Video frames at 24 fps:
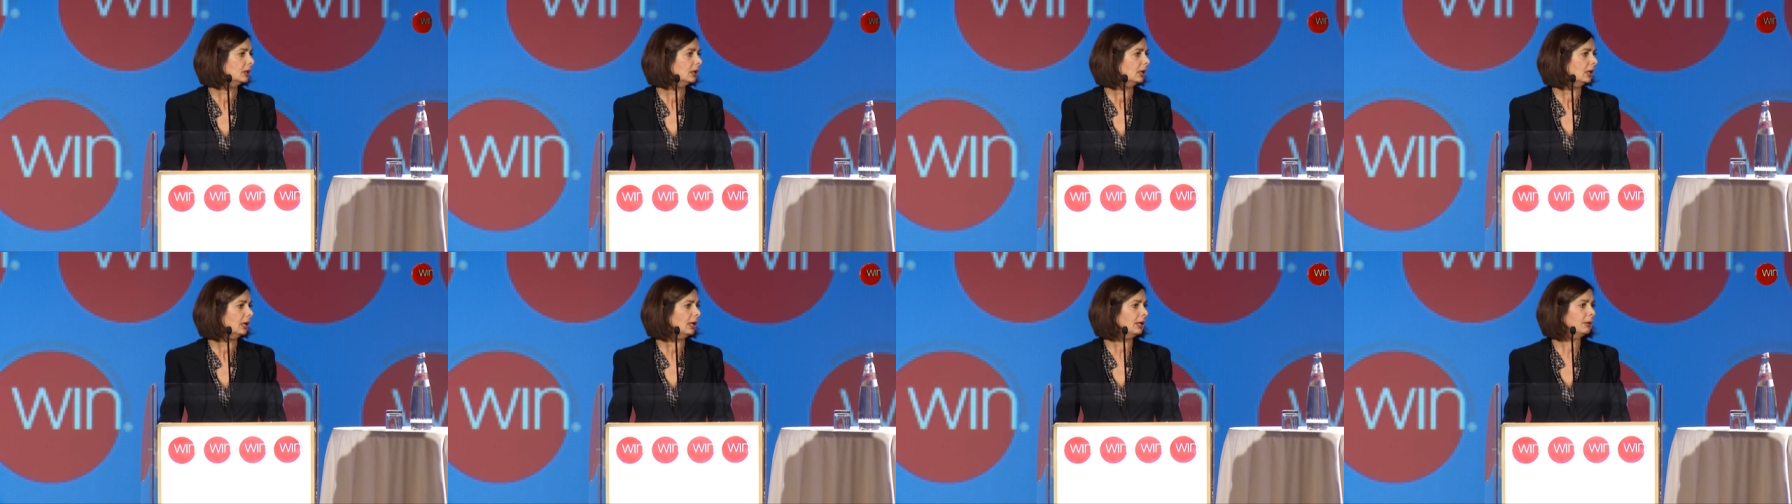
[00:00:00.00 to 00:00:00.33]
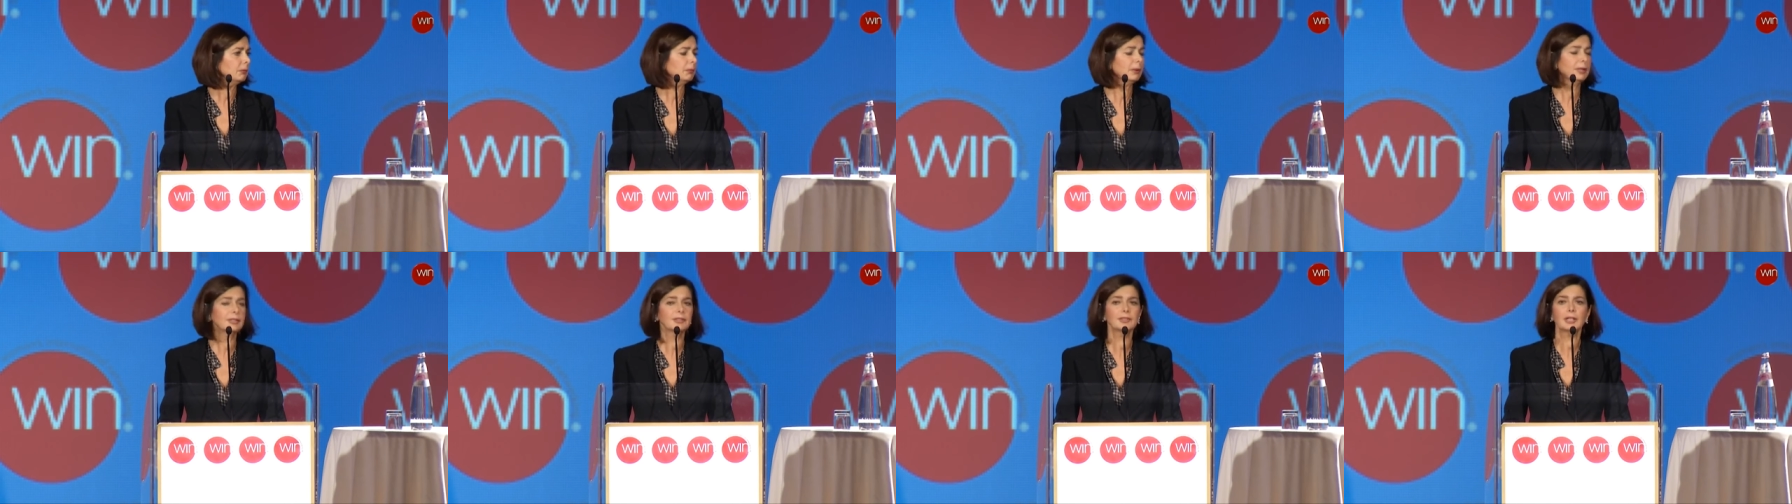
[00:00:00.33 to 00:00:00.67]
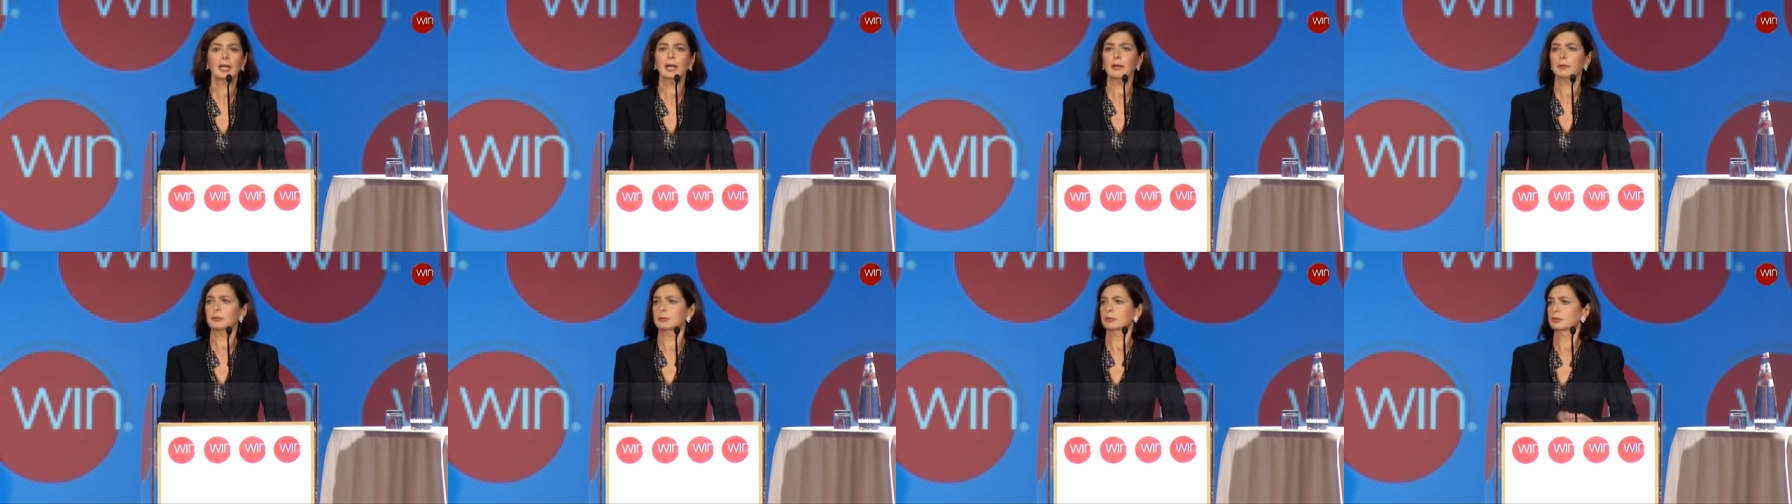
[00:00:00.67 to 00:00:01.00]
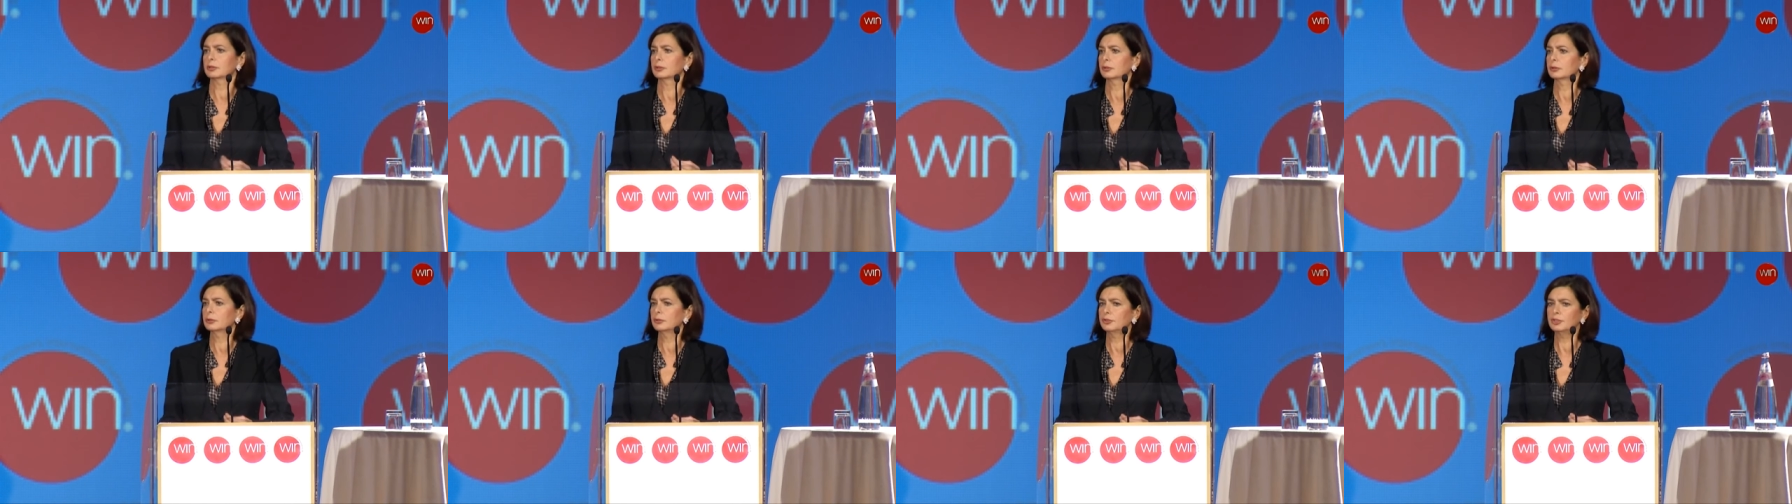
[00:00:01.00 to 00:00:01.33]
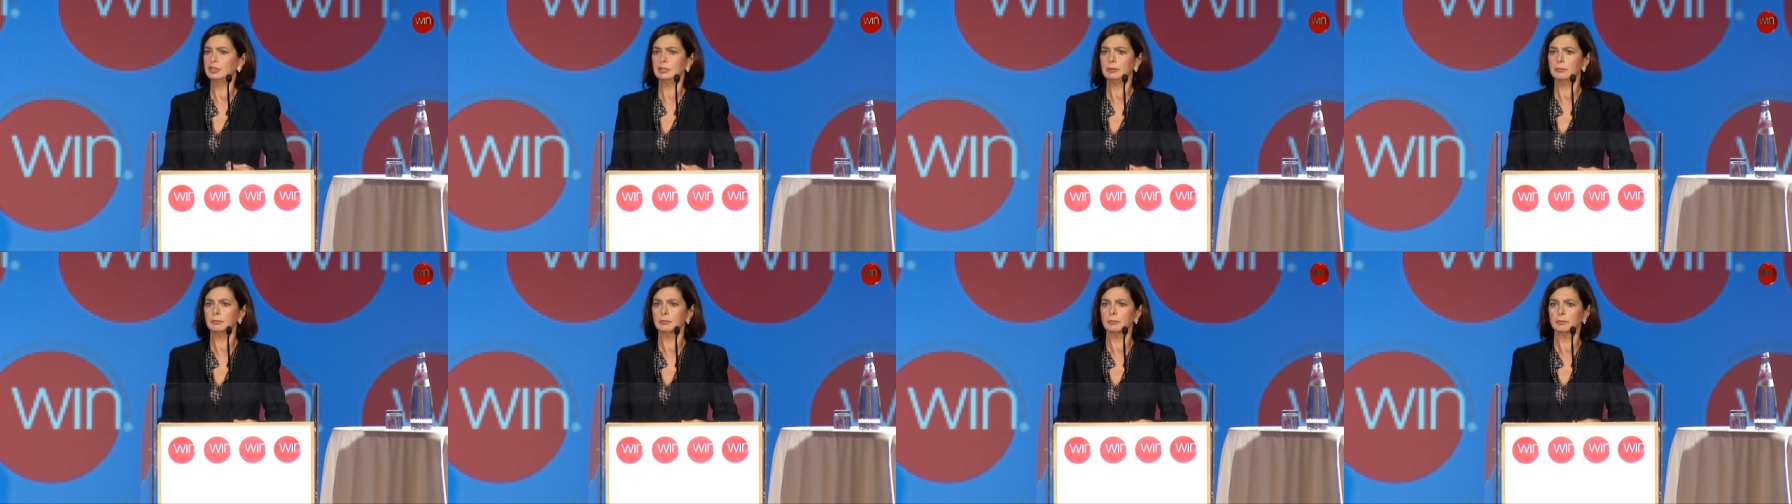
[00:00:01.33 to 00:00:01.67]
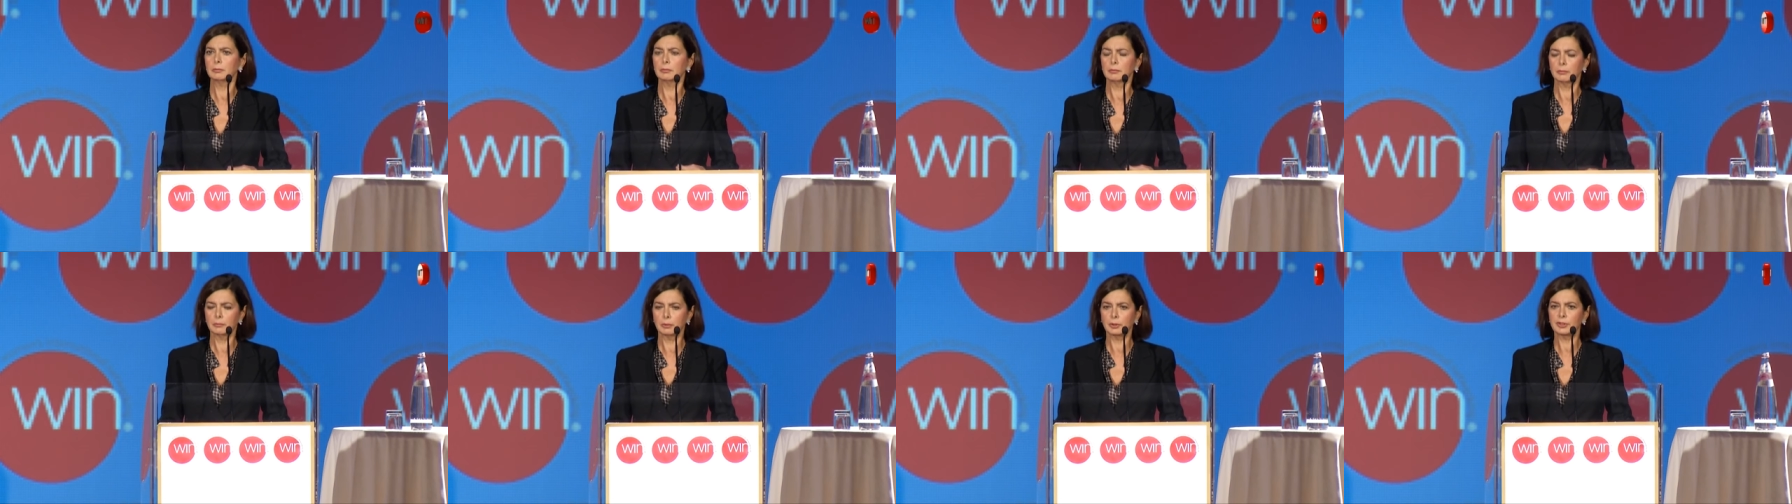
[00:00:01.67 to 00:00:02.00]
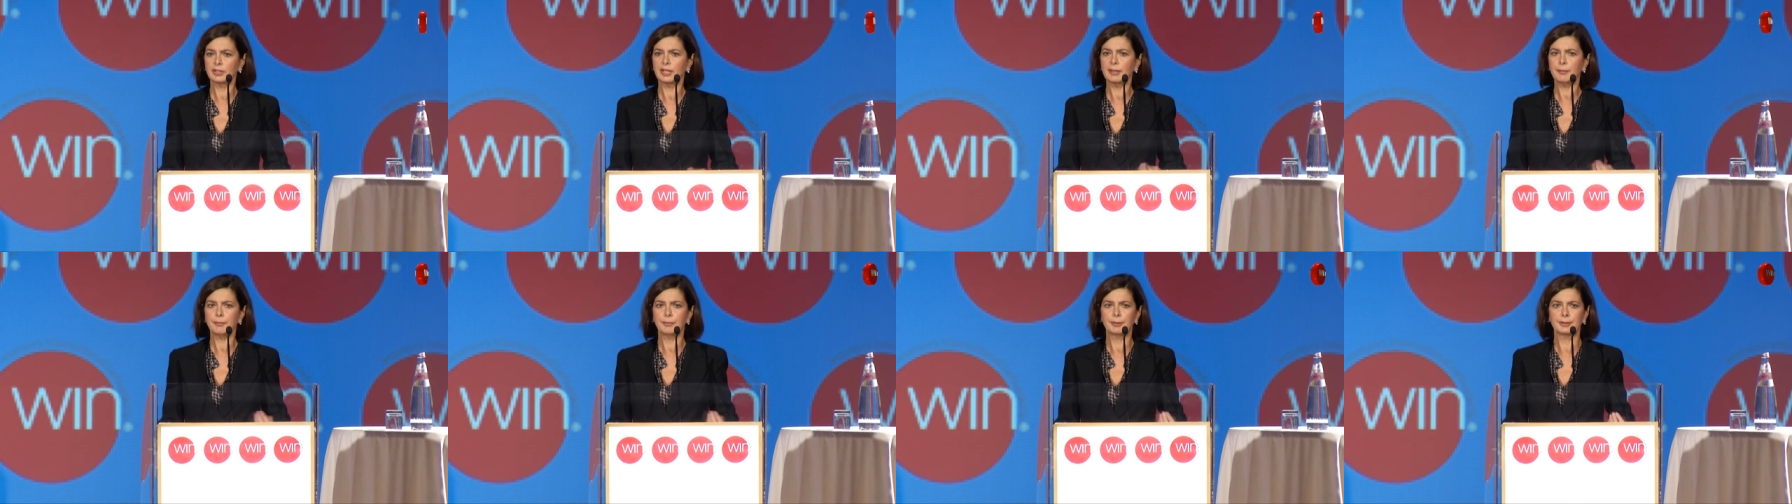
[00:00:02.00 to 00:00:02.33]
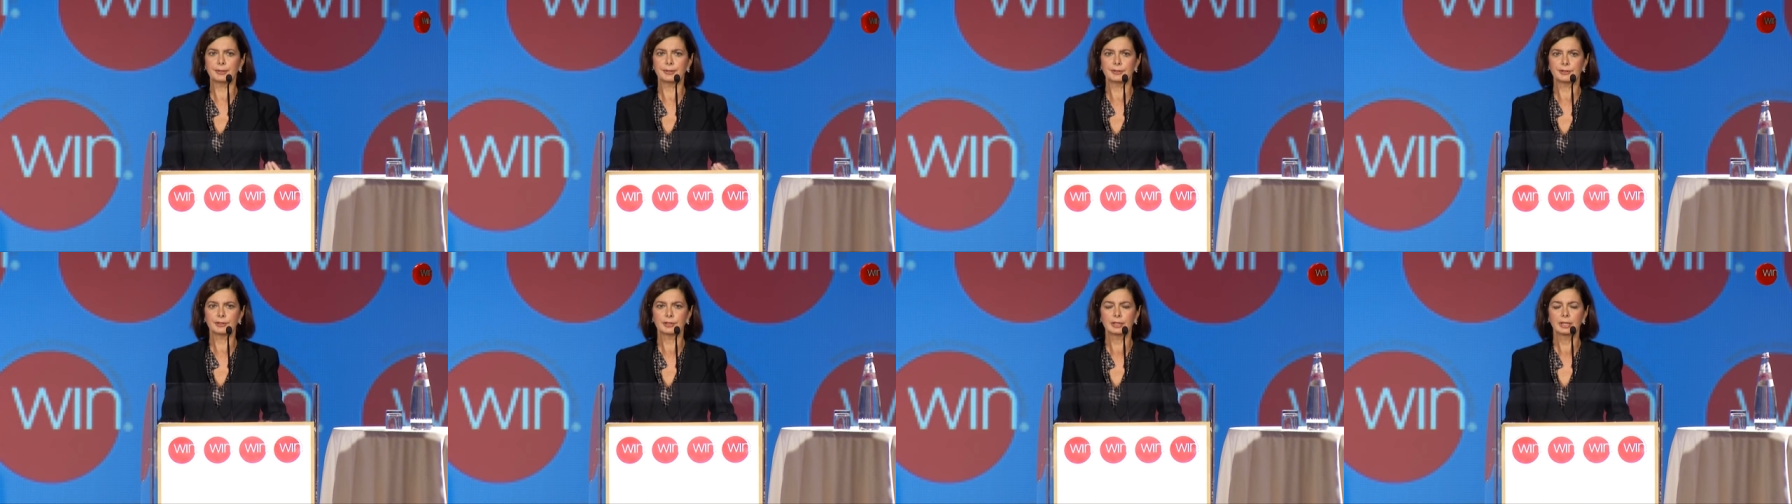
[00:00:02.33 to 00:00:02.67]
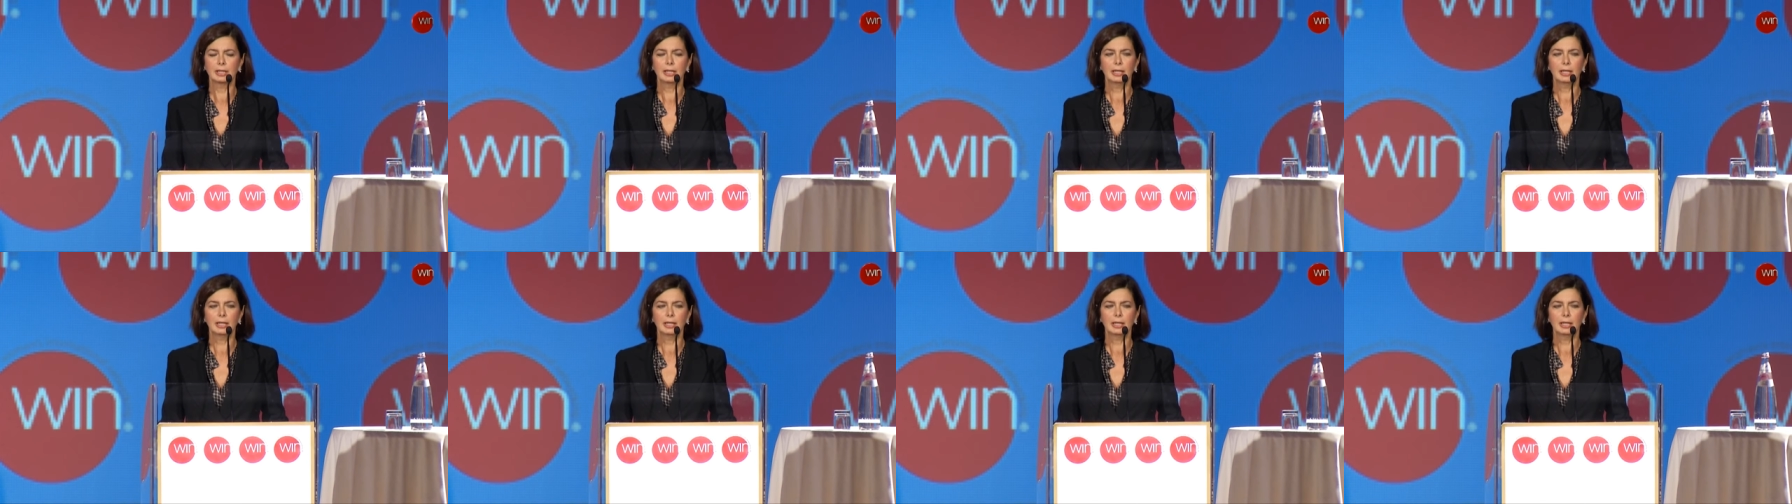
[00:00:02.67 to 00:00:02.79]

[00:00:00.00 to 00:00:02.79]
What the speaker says: and went out to see what happened.